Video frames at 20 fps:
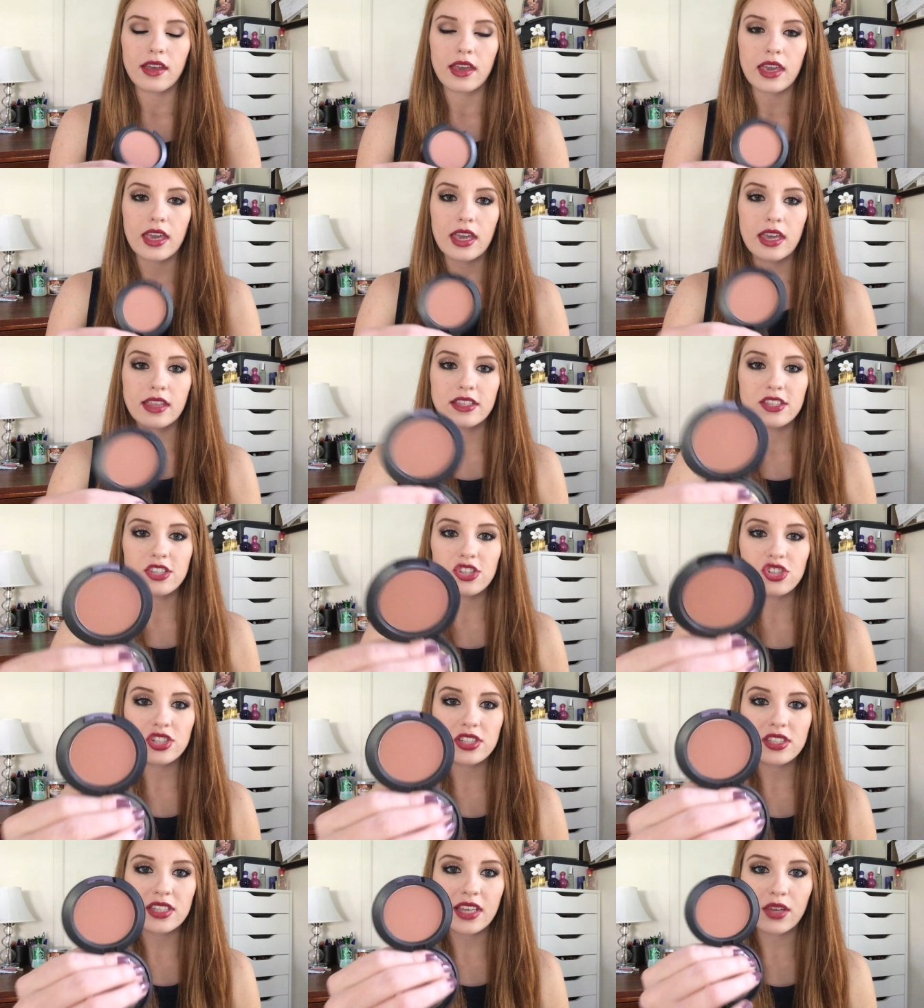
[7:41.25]
And this
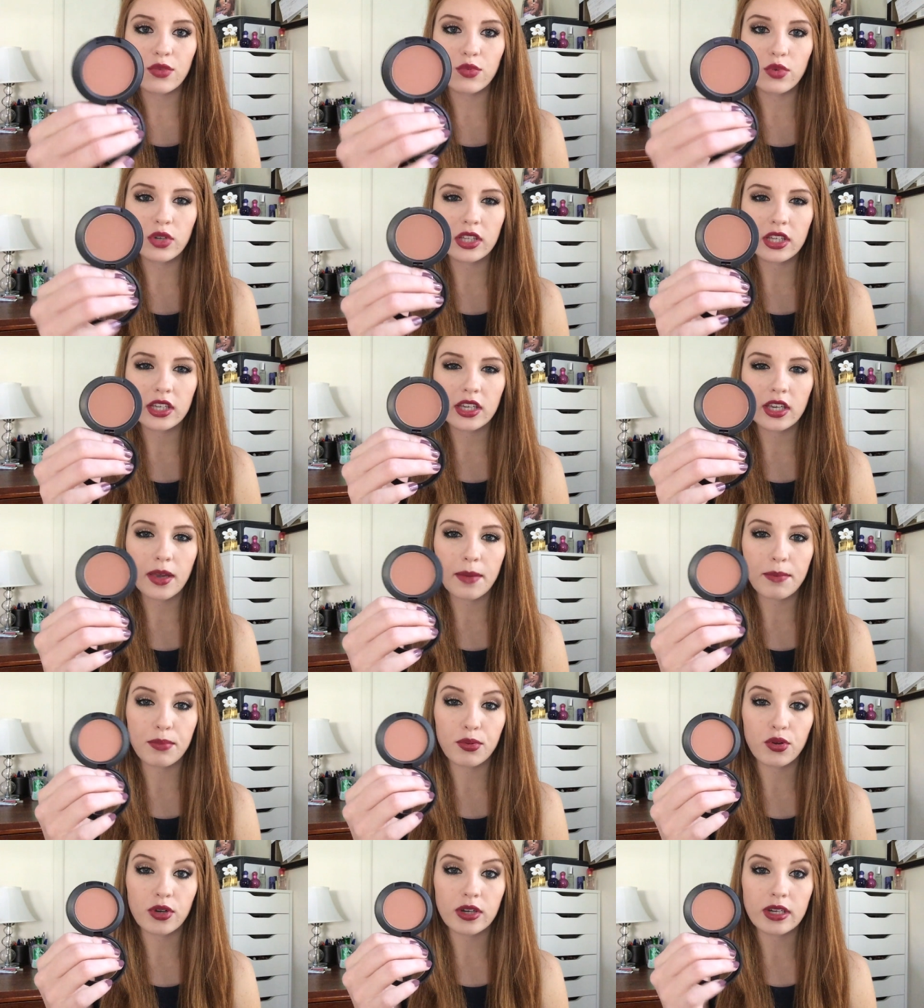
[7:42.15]
is just a really
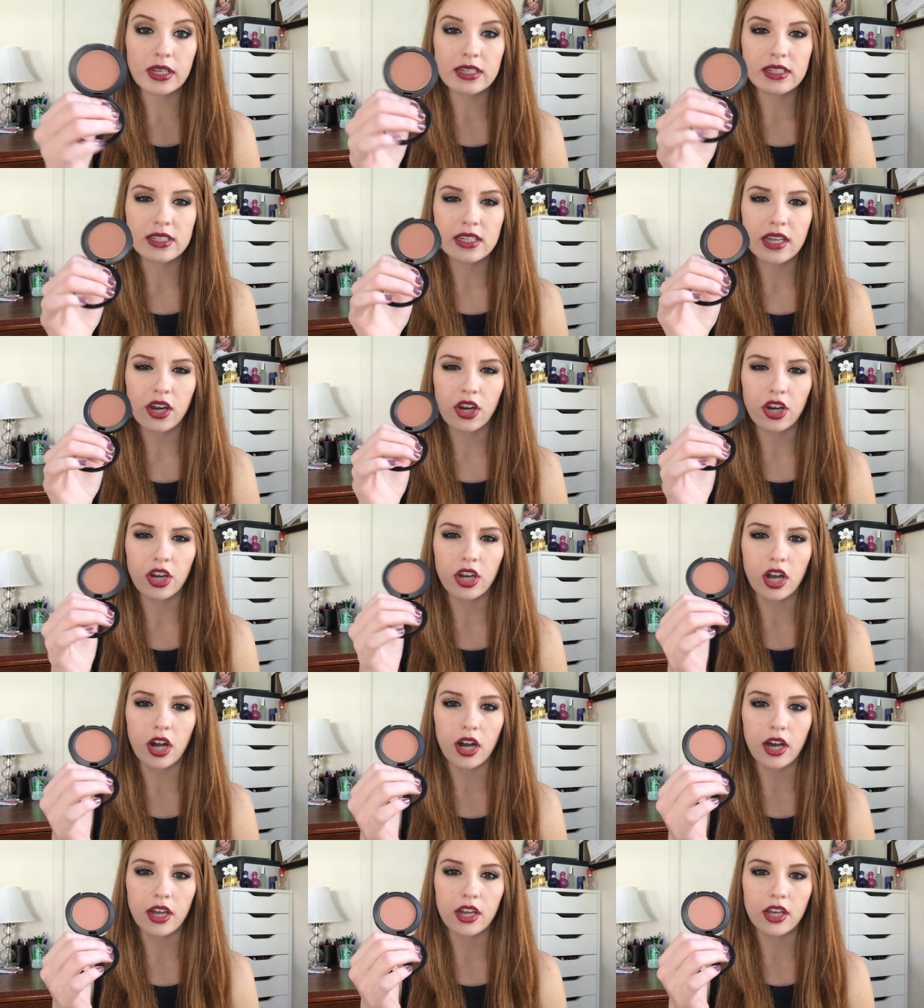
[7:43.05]
pretty
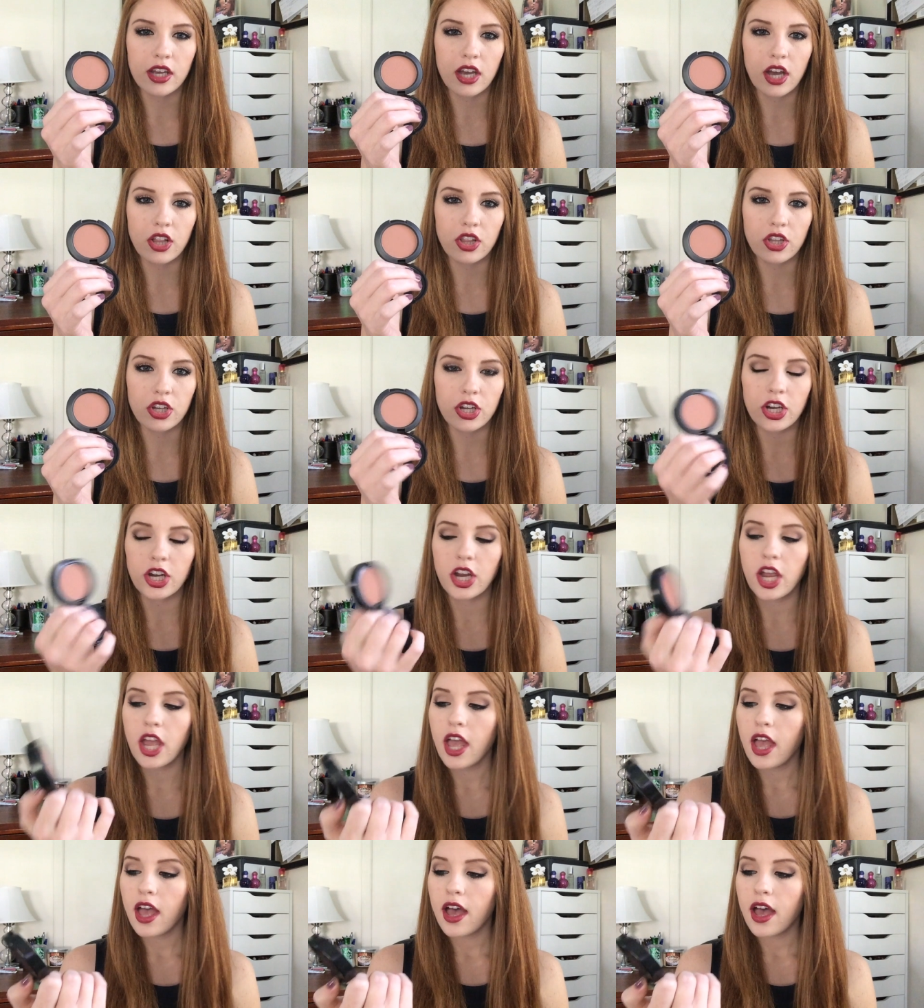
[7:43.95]
terracotta color.